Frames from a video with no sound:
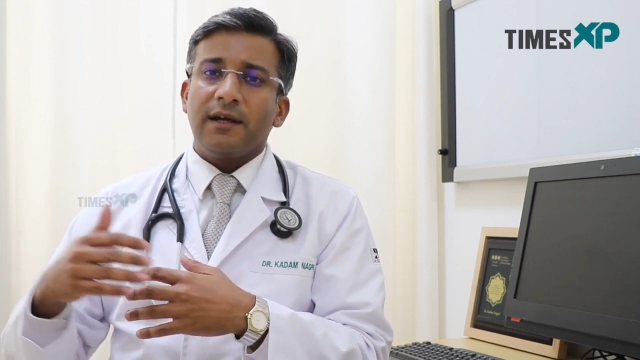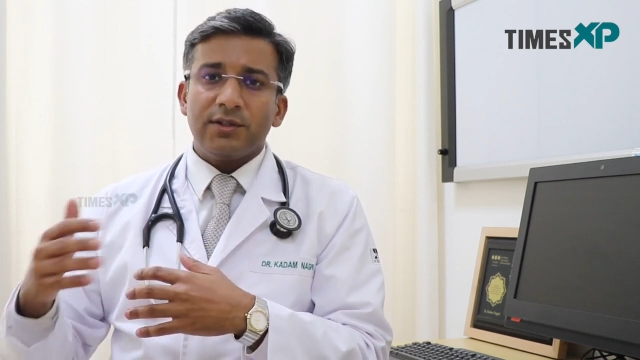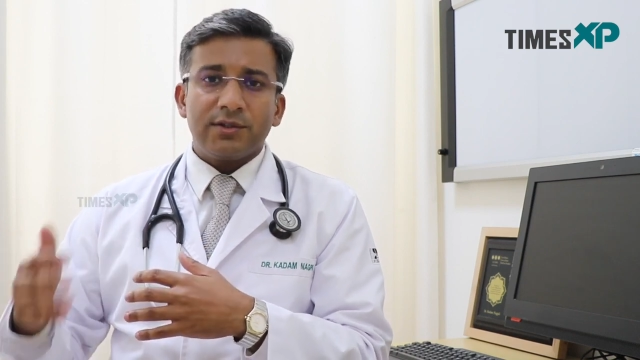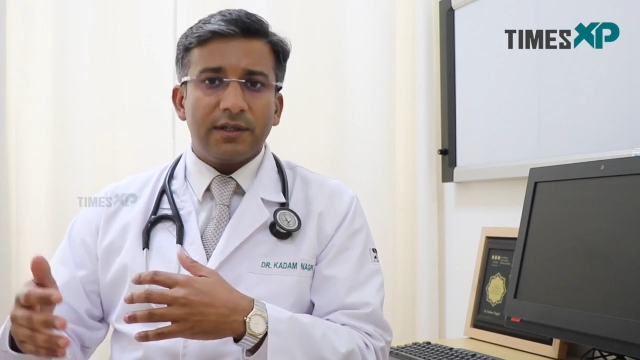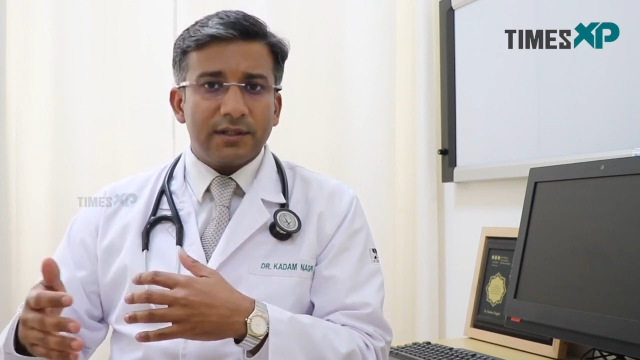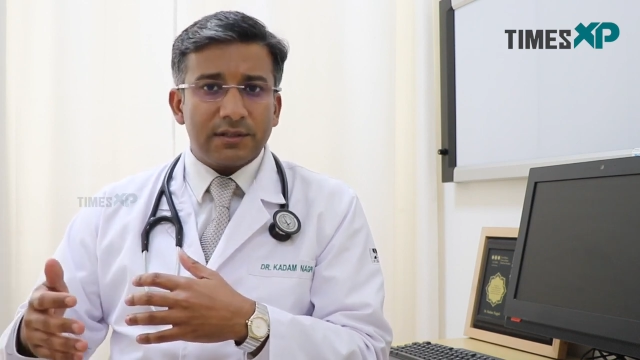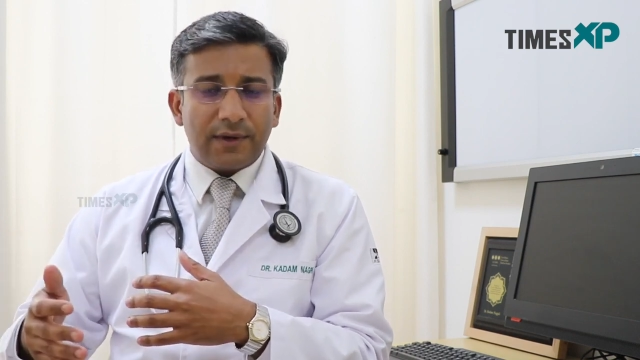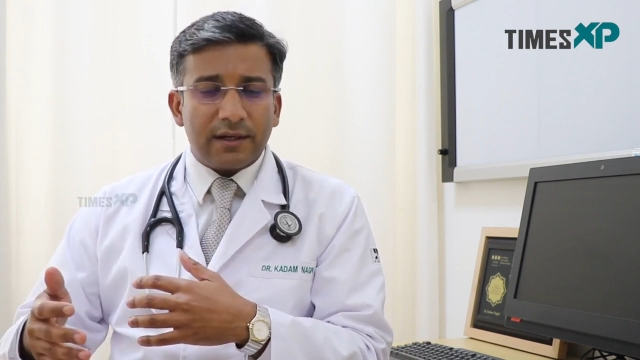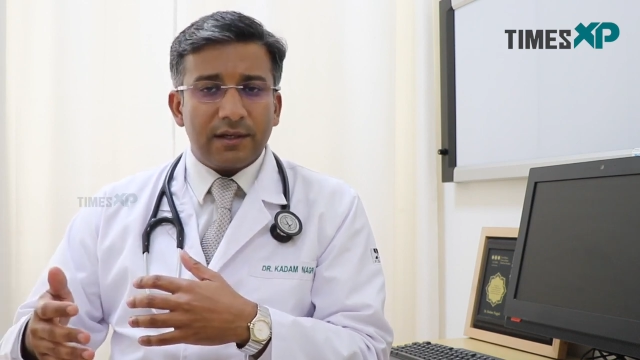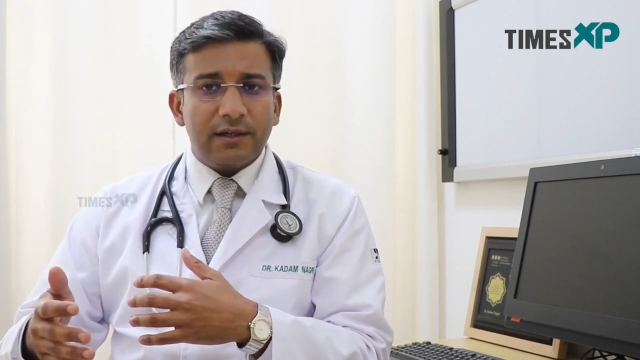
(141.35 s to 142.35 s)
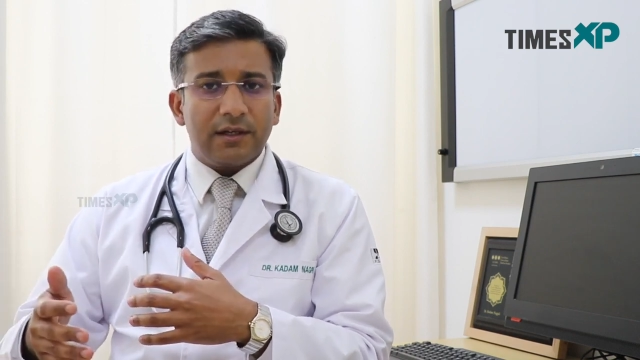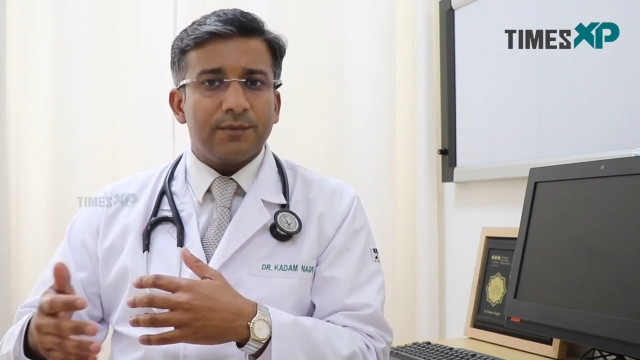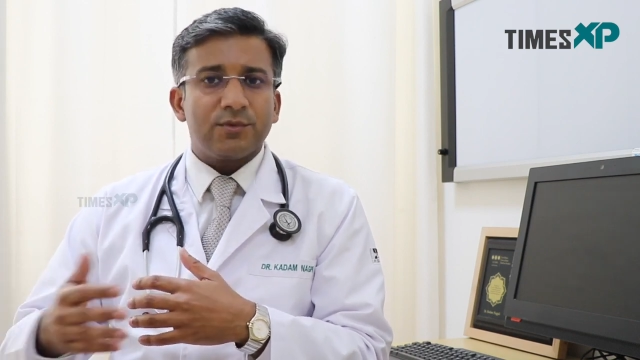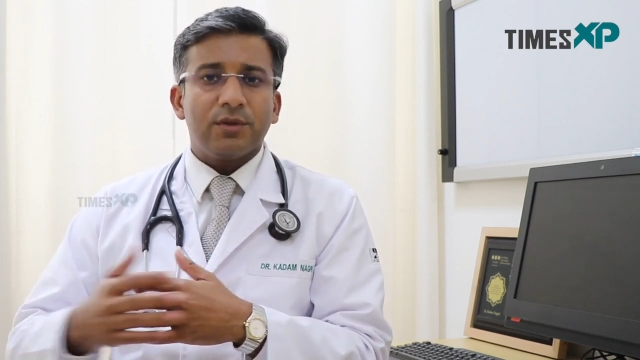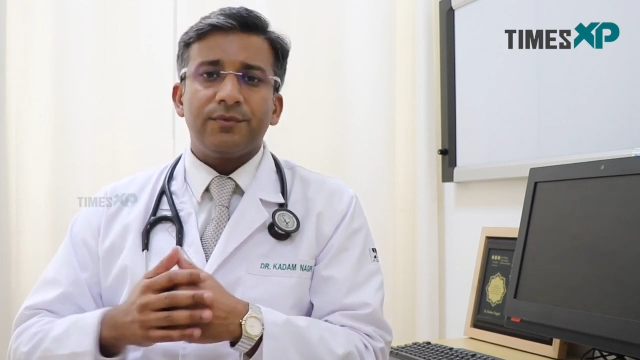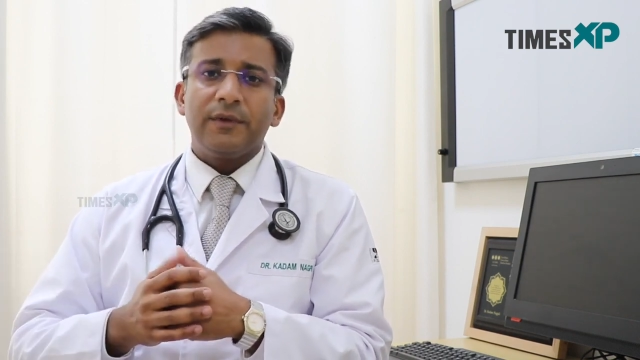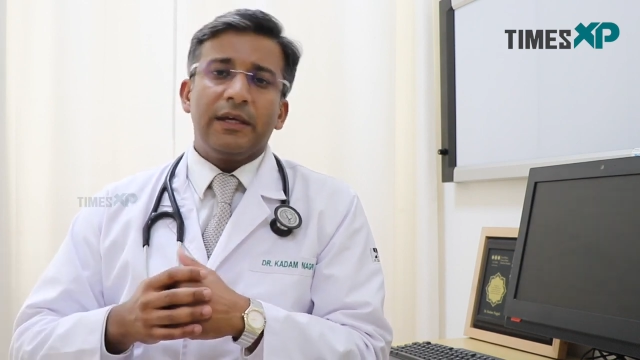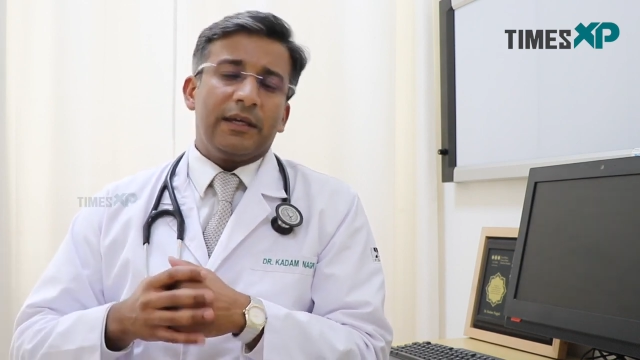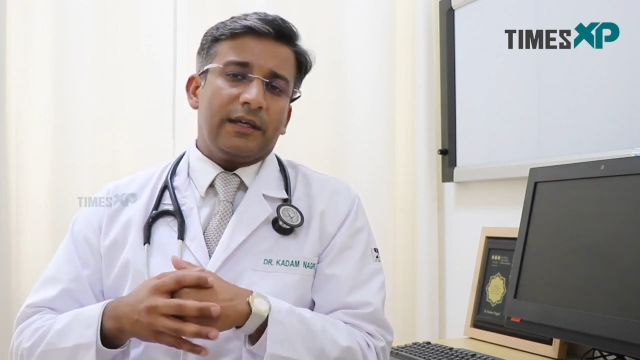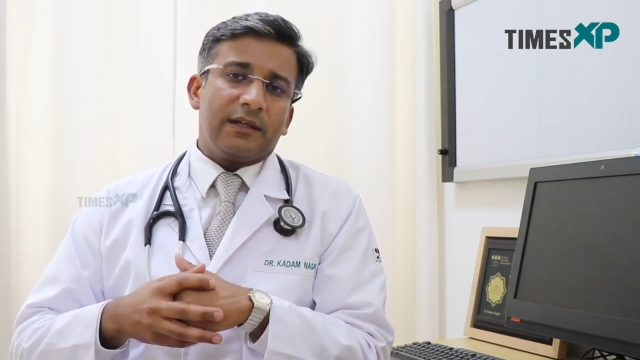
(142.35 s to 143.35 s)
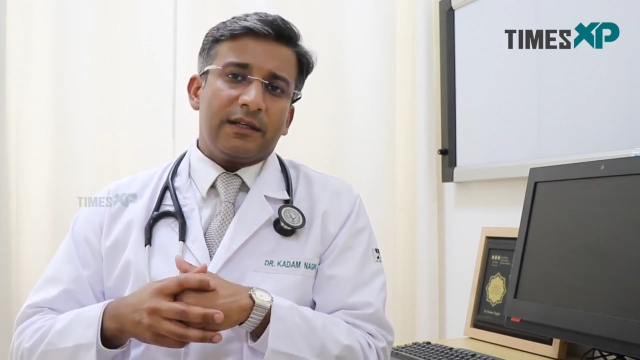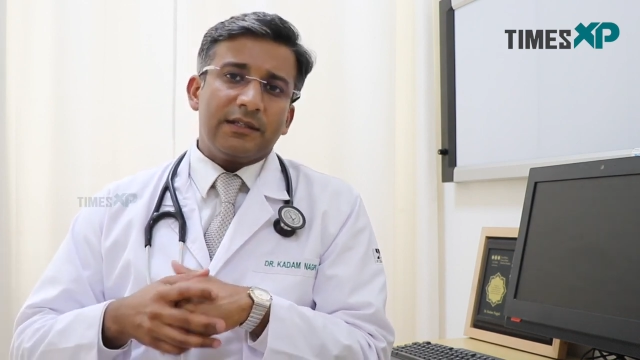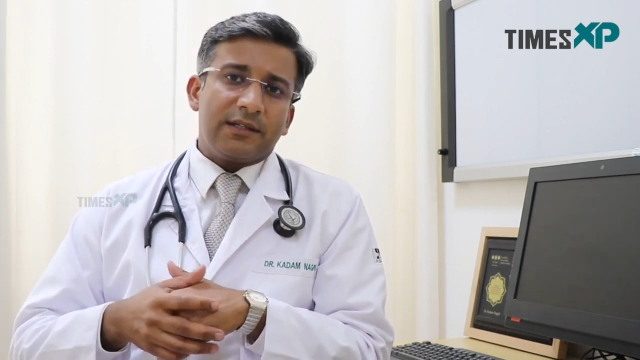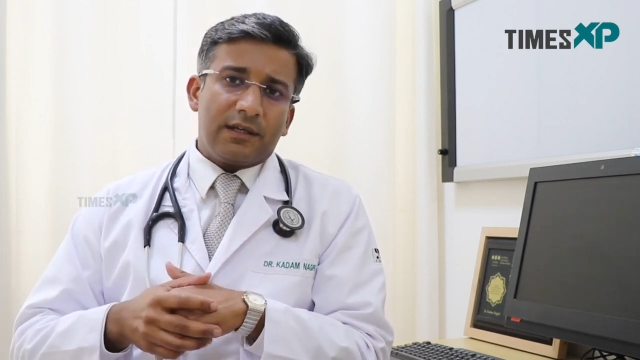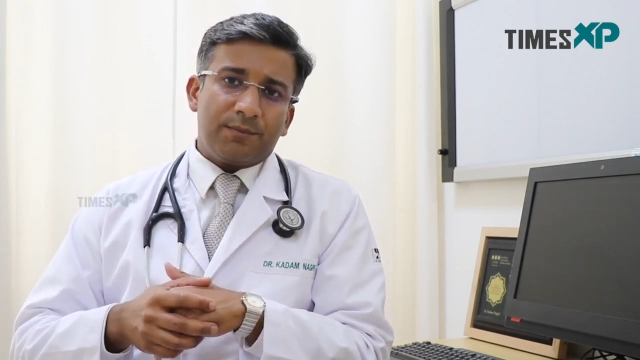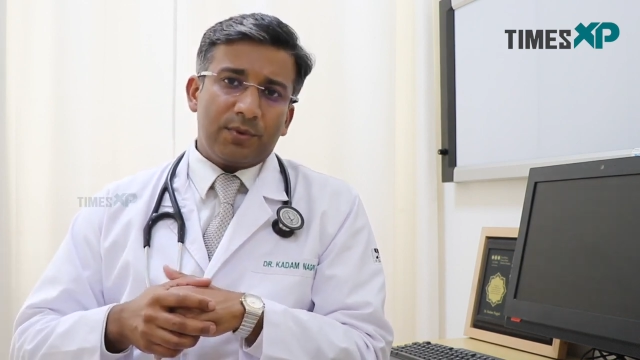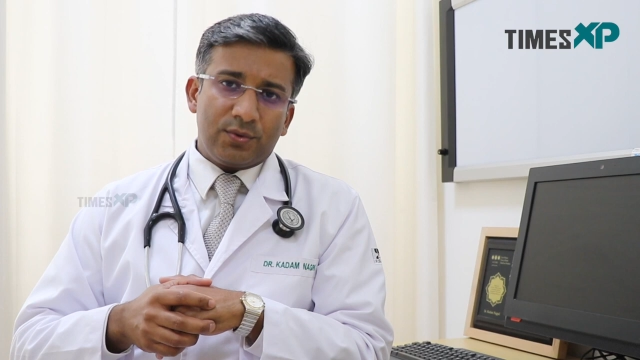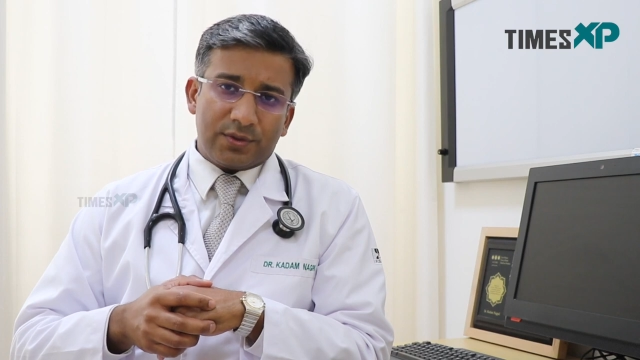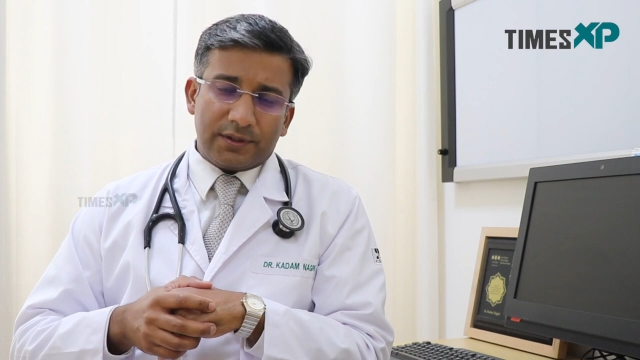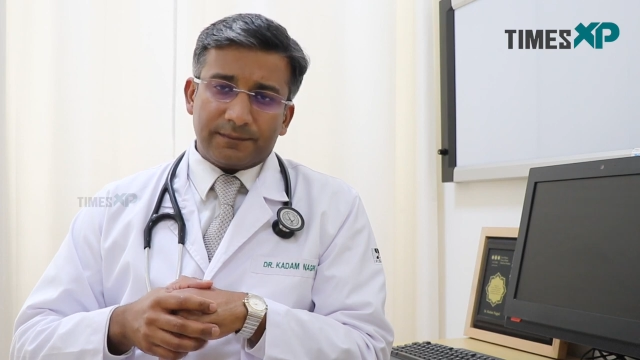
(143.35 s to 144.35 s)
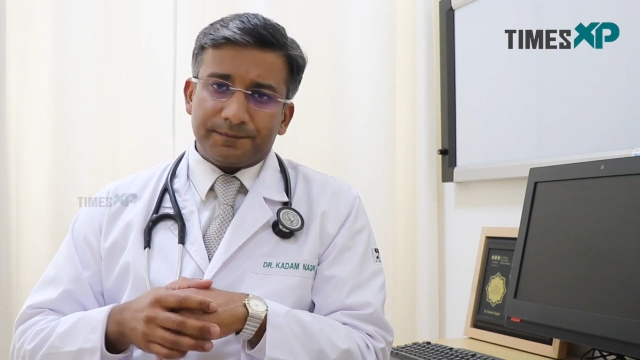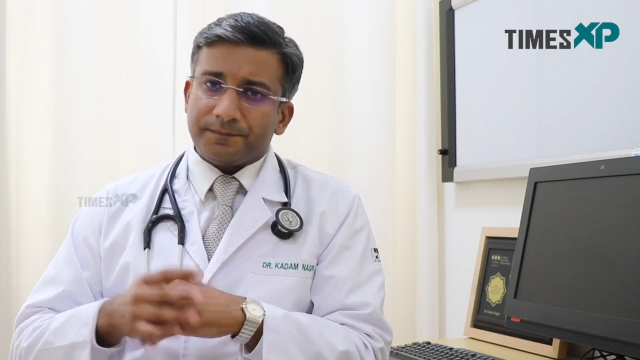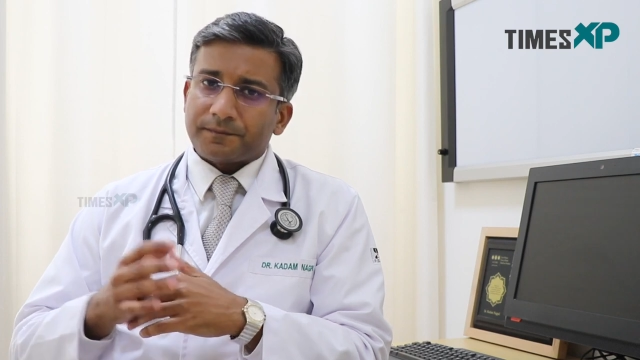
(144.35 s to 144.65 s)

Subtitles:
additional risk factor in terms of increased air pollution.